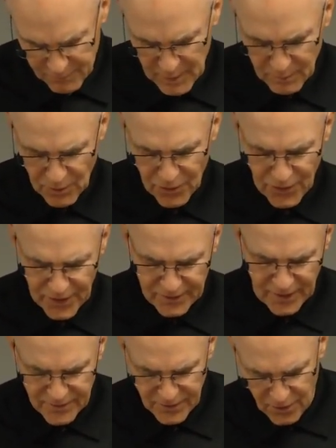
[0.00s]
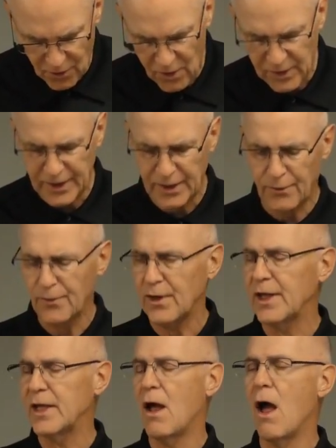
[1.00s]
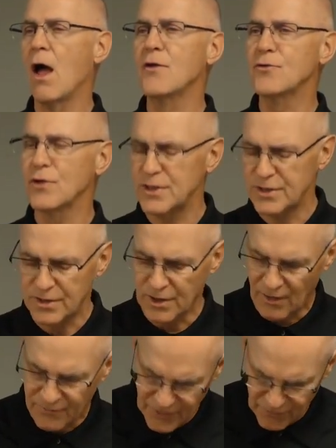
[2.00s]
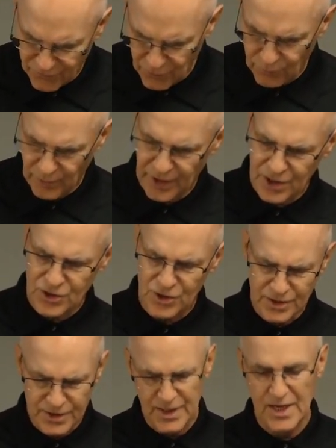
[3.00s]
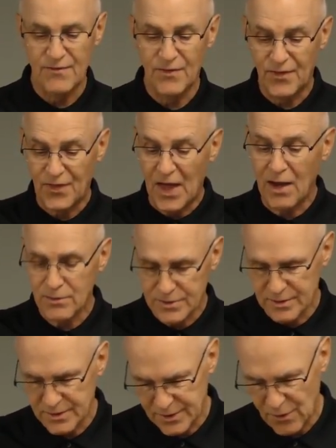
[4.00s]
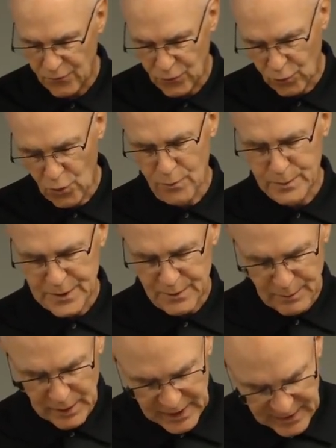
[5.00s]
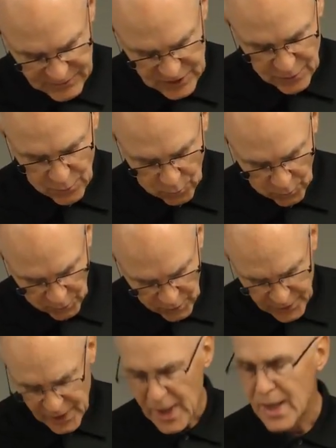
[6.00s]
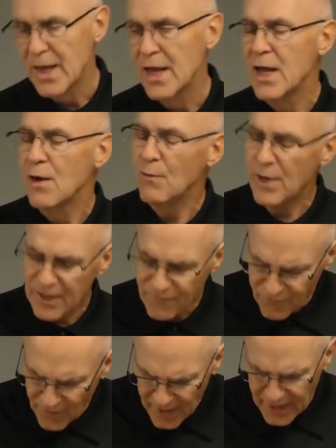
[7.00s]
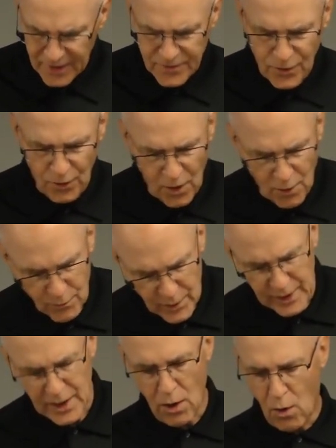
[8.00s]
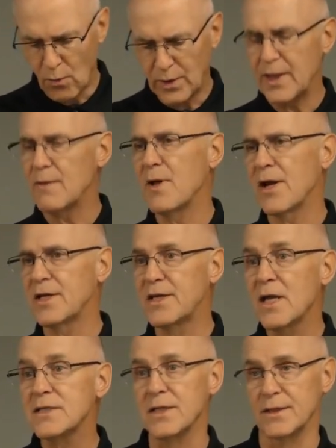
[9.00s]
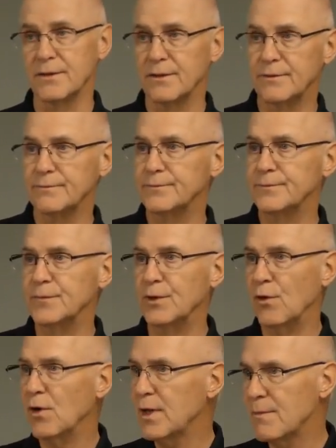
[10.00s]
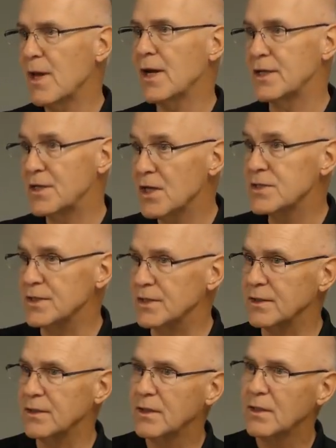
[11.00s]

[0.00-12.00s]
of people think that there are literally hundreds of different religions, even thousands of groups and beliefs in the world, when in fact there are really only about a dozen. There are only about a dozen